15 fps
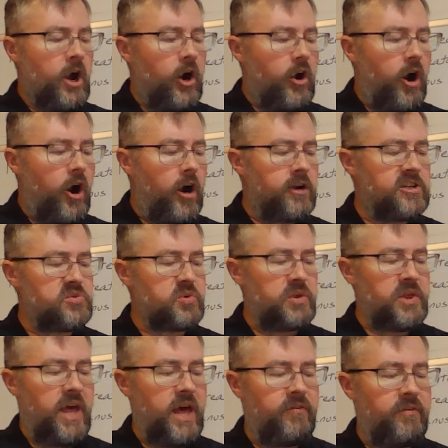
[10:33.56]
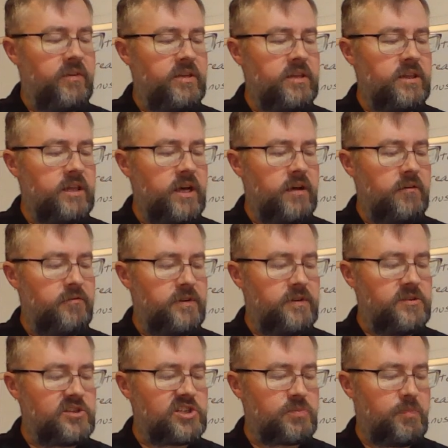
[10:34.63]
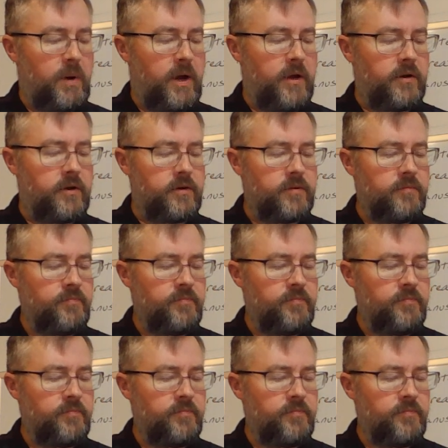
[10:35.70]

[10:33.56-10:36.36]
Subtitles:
our hearts with heavenly love inspire,